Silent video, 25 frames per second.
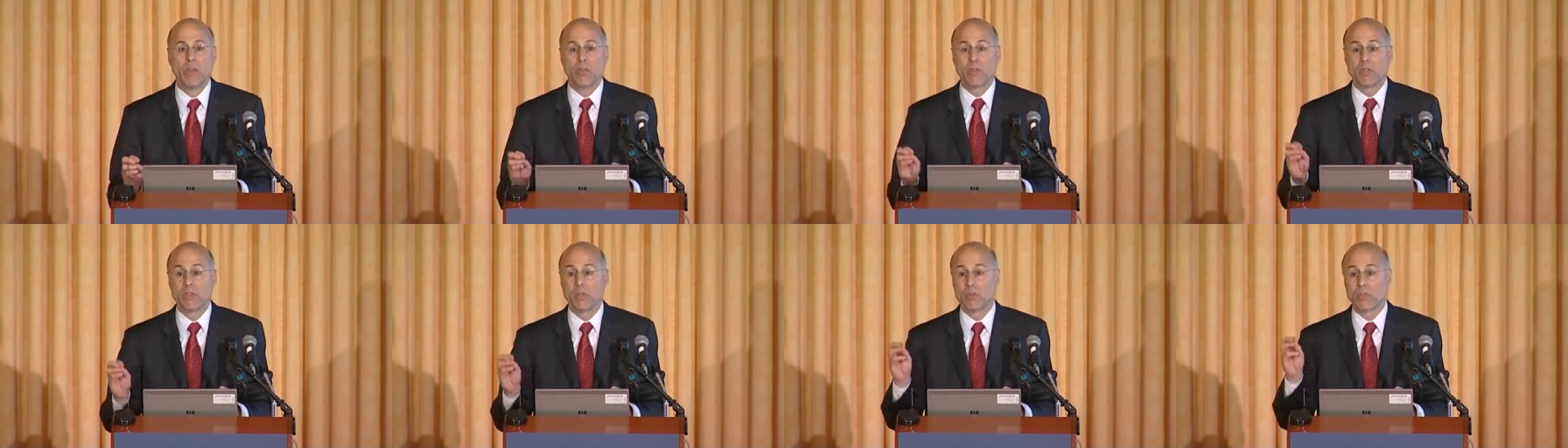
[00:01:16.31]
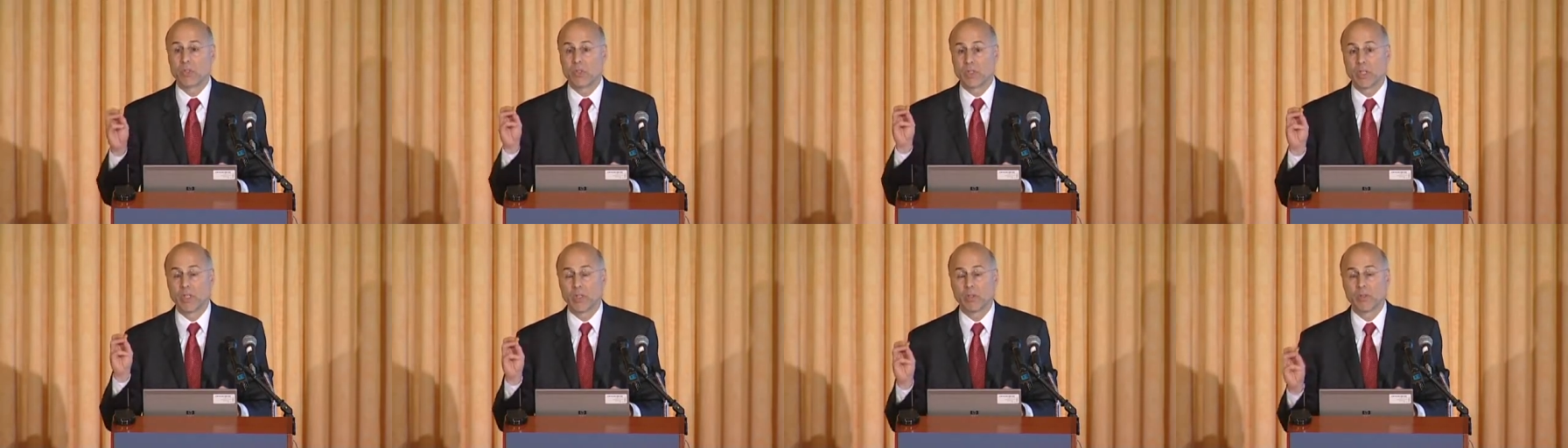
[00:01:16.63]
There's no
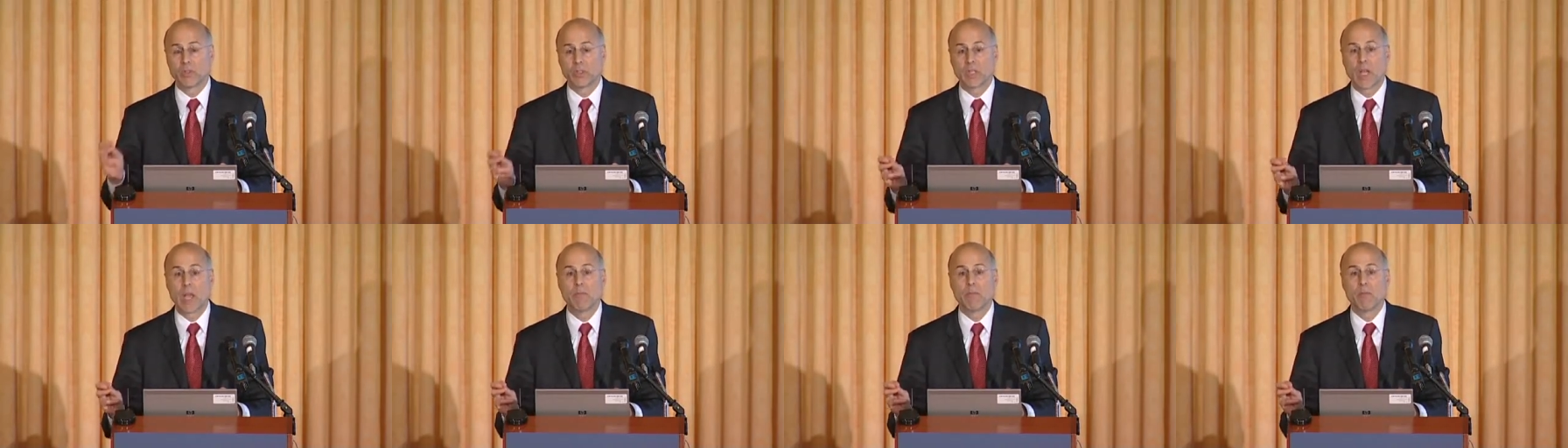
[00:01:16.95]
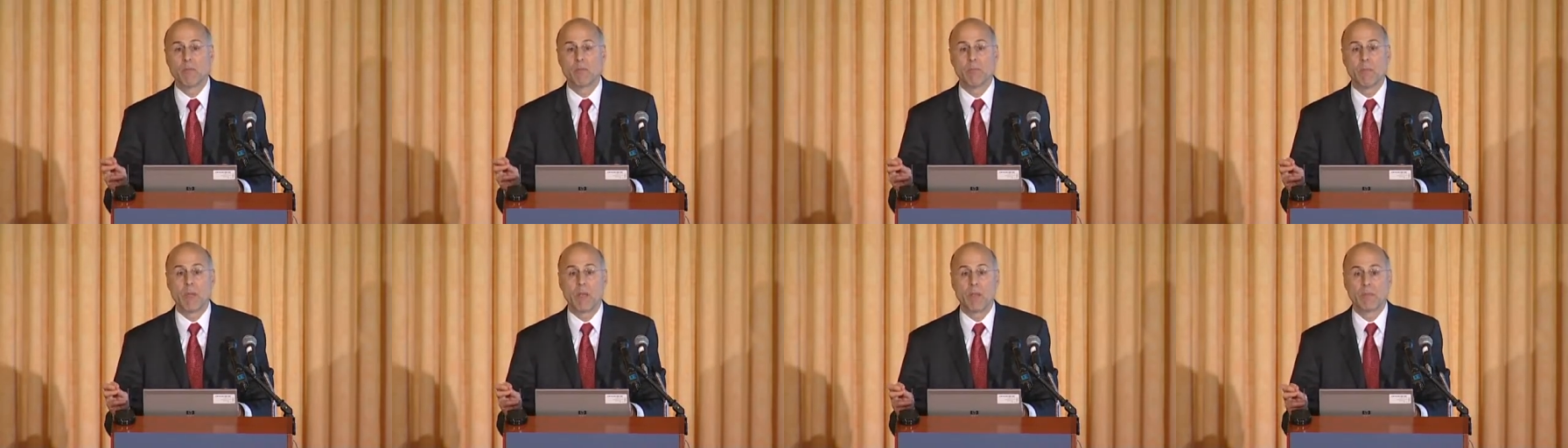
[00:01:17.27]
single type
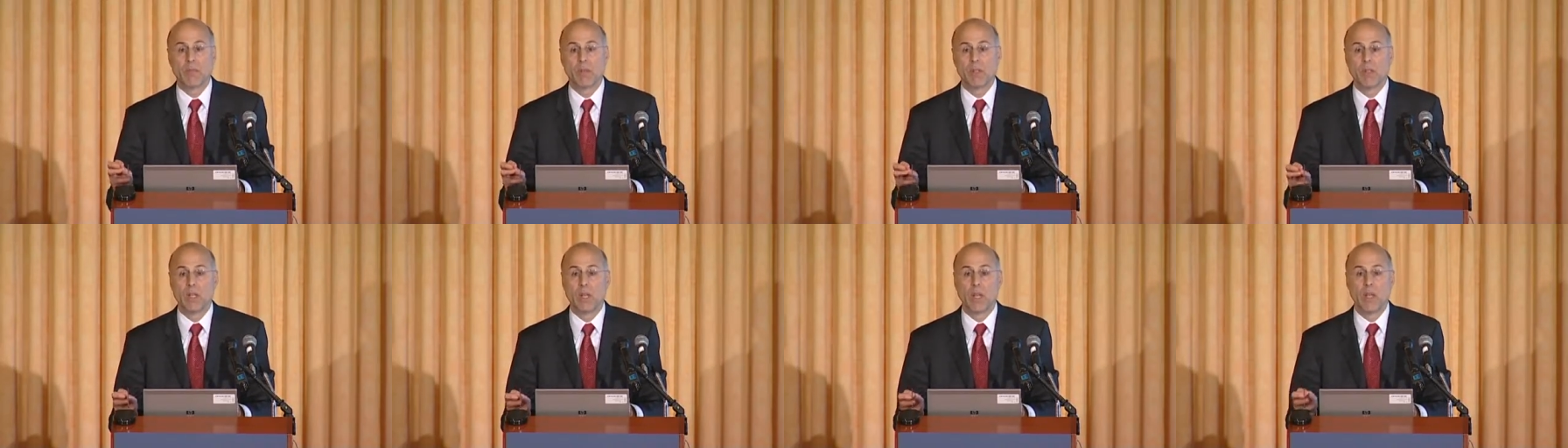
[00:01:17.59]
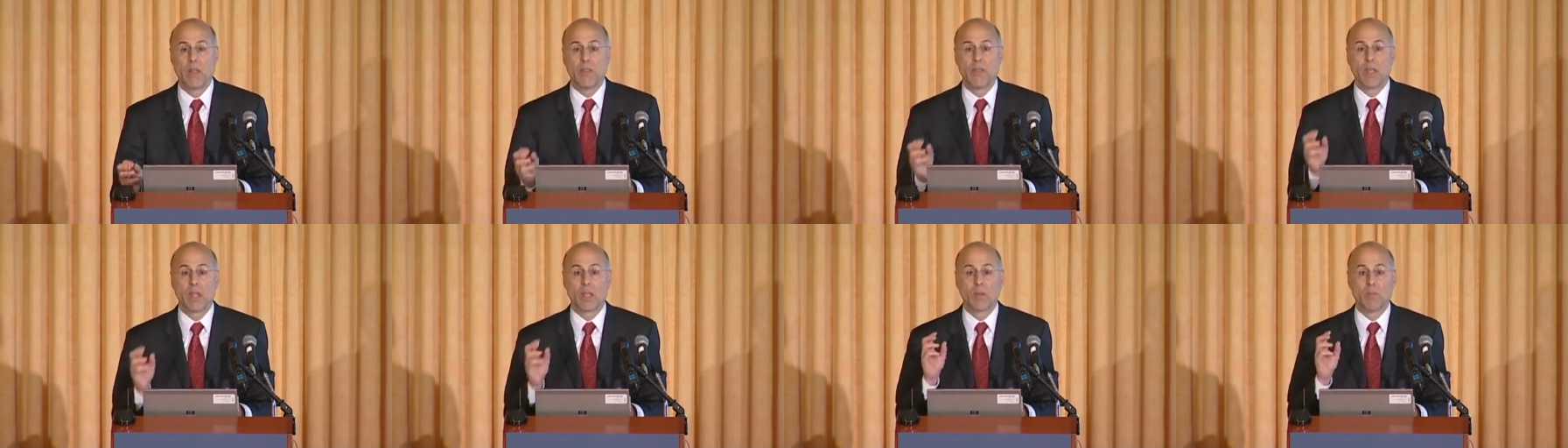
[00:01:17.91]
of method
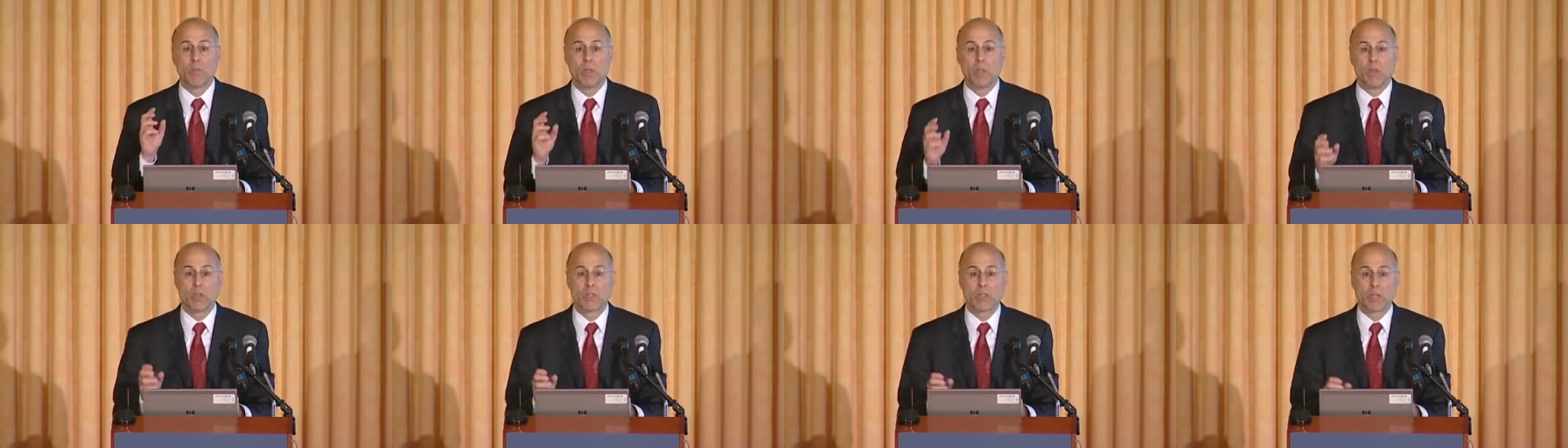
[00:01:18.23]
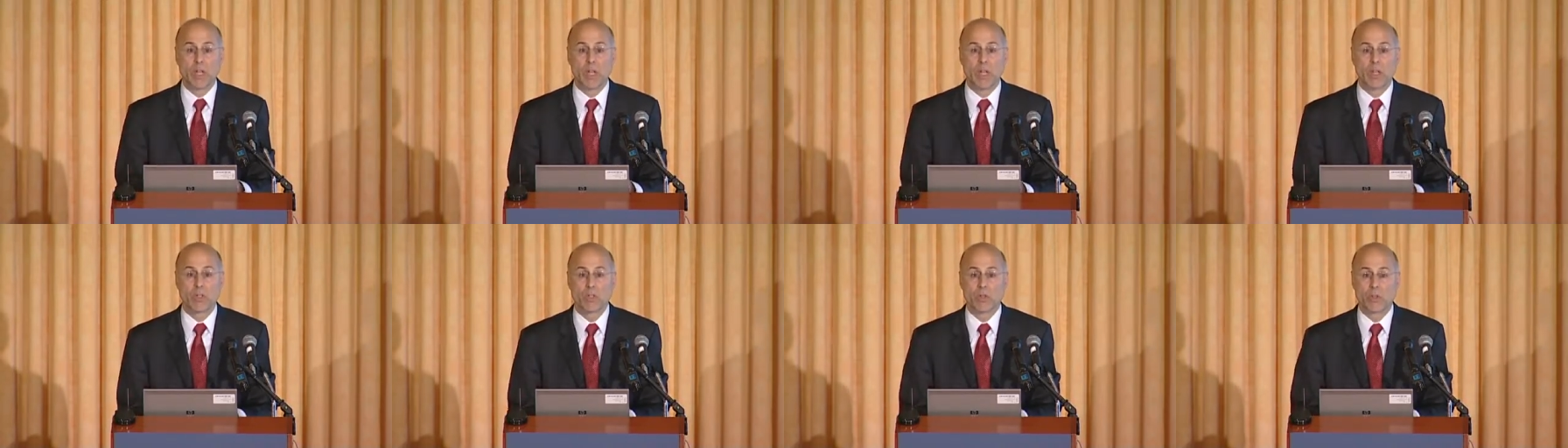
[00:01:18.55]
that can be used
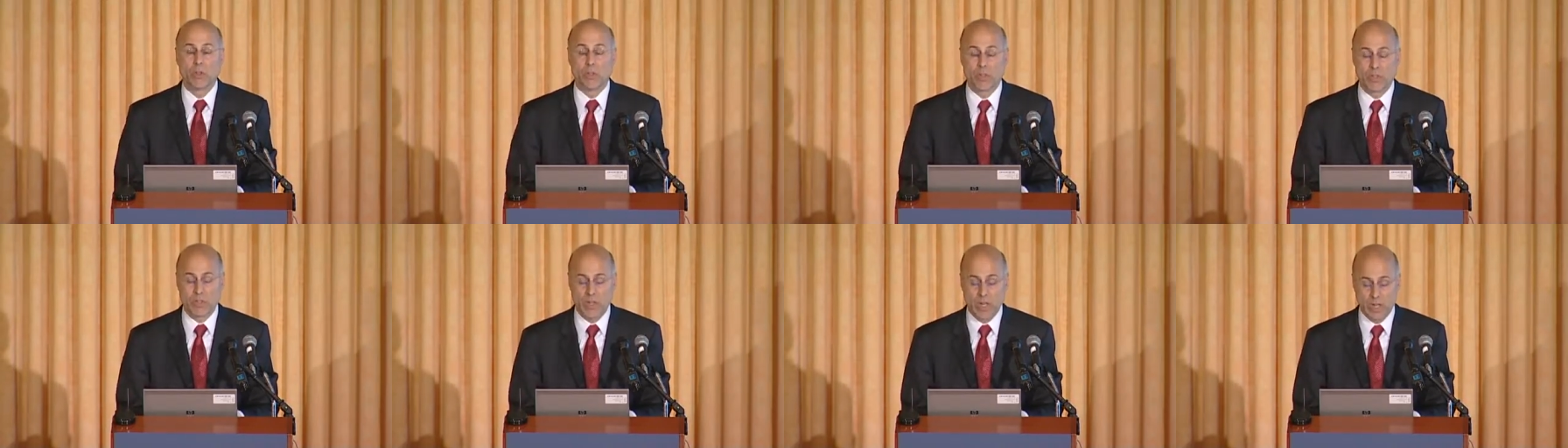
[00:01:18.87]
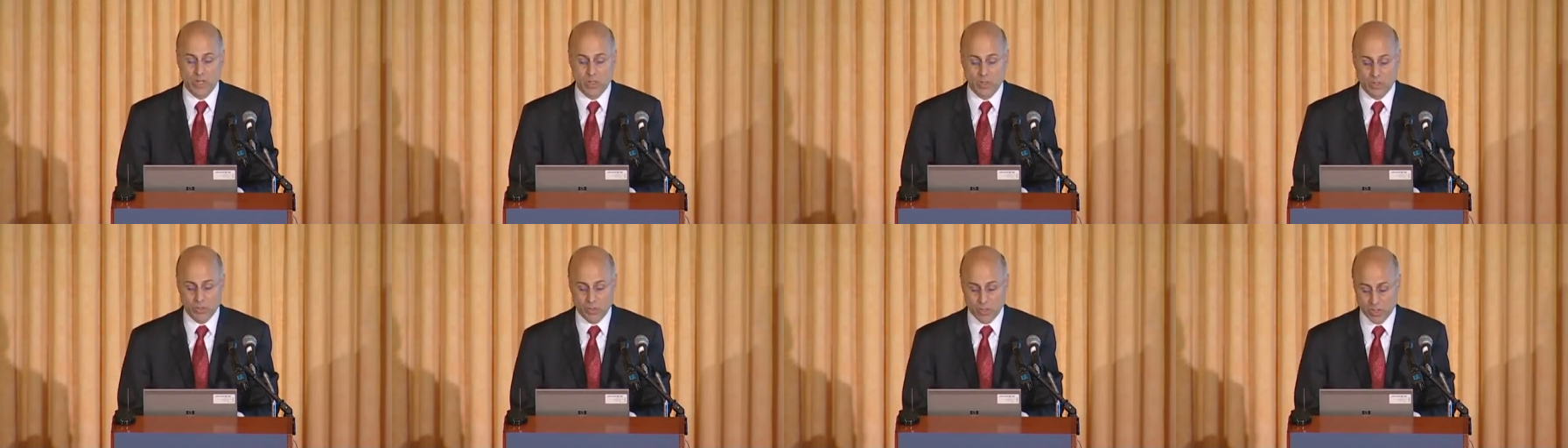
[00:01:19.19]
to answer these
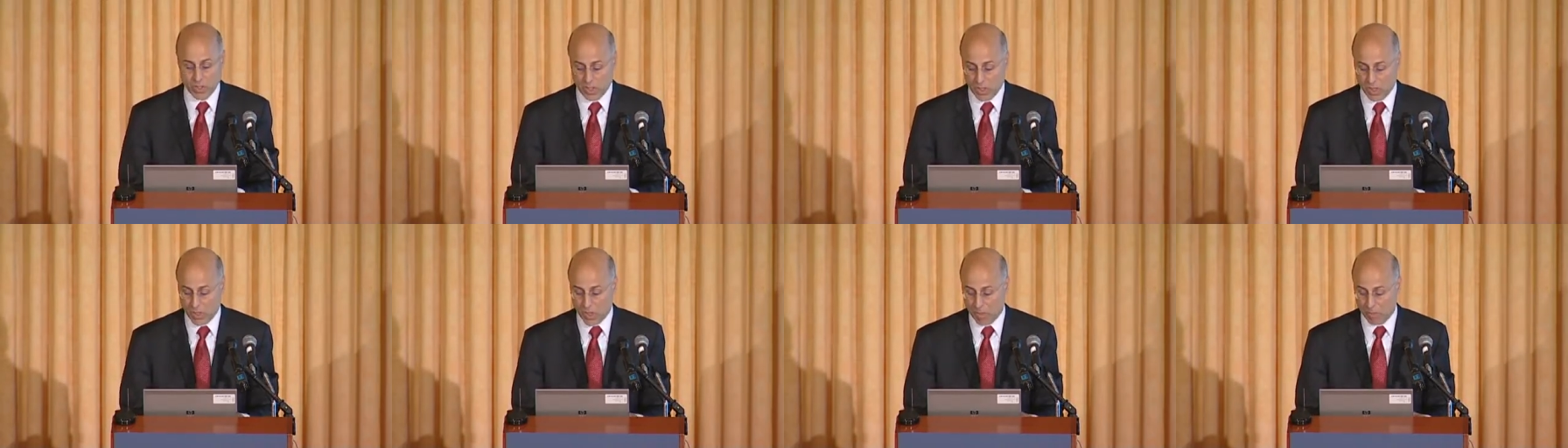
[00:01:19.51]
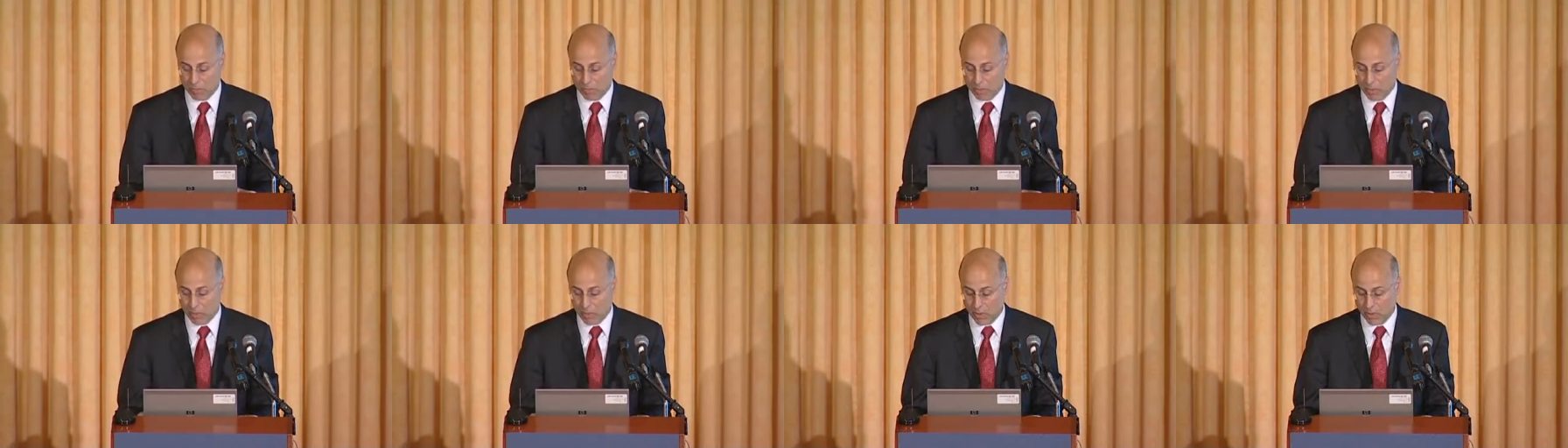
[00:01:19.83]
national CER
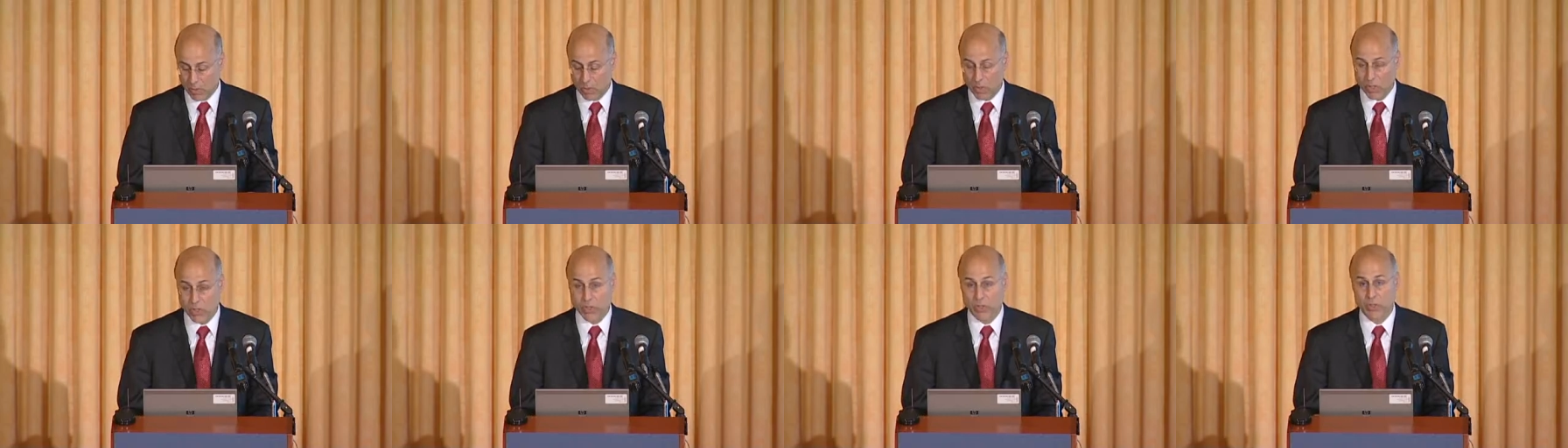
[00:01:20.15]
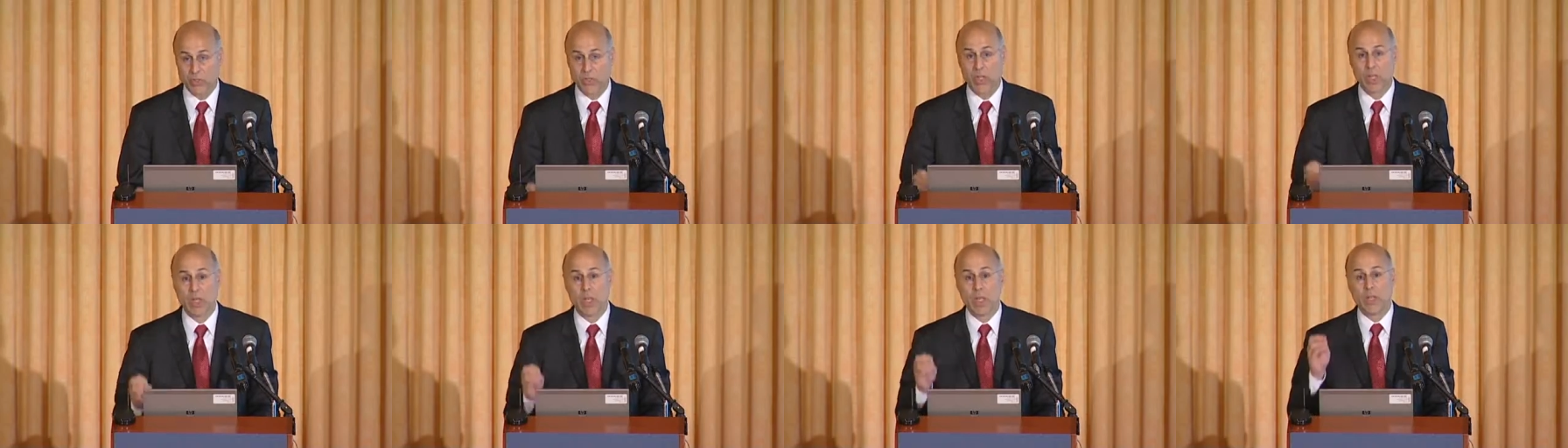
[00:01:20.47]
priority
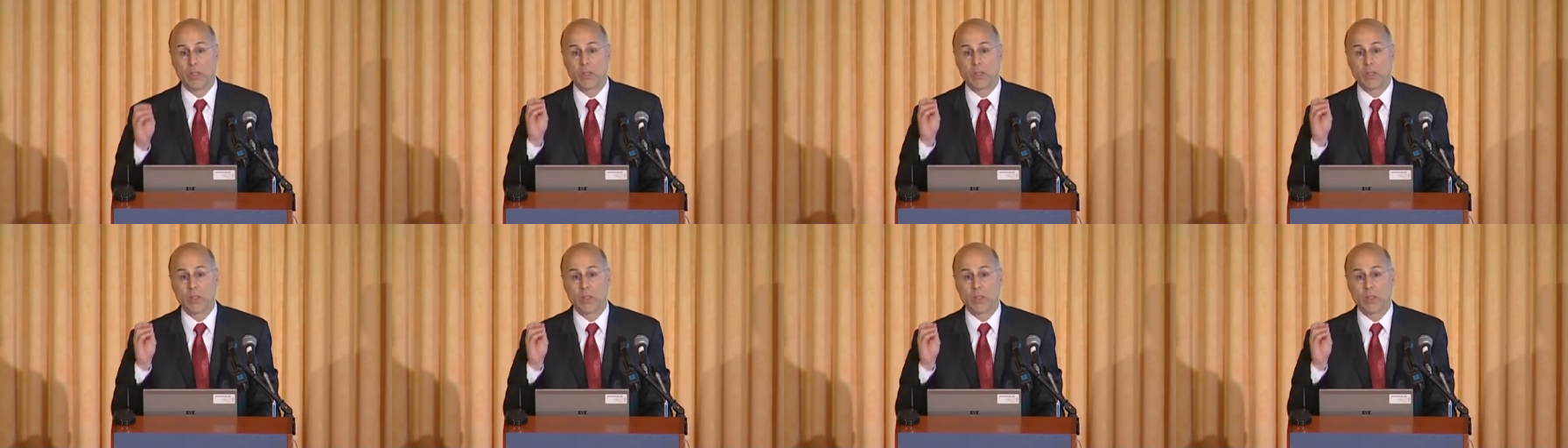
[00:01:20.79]
questions.